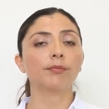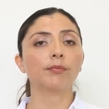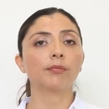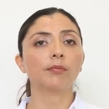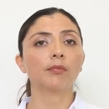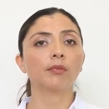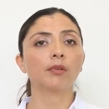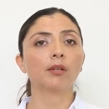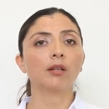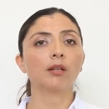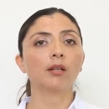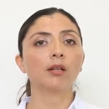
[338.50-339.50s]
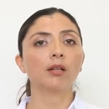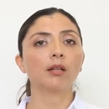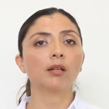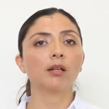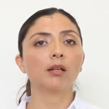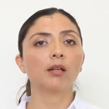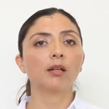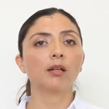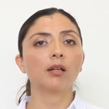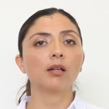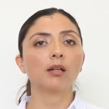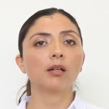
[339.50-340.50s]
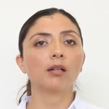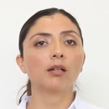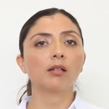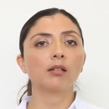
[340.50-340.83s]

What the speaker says: Nobody speaks.